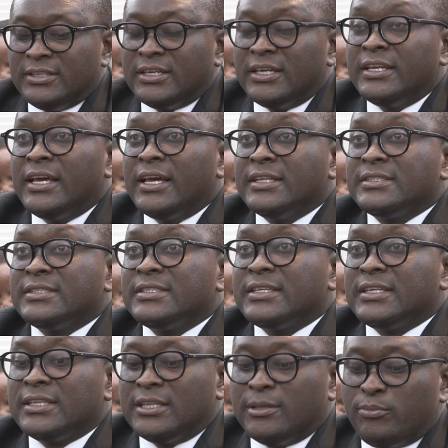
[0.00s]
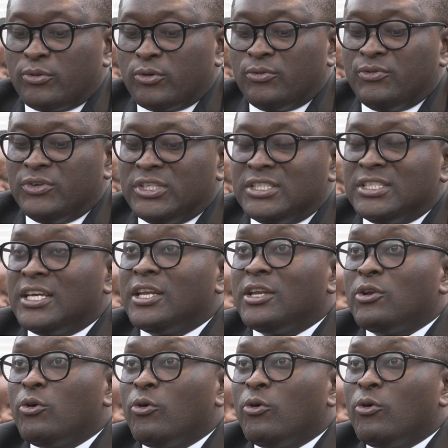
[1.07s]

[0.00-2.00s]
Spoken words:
enhancing the provision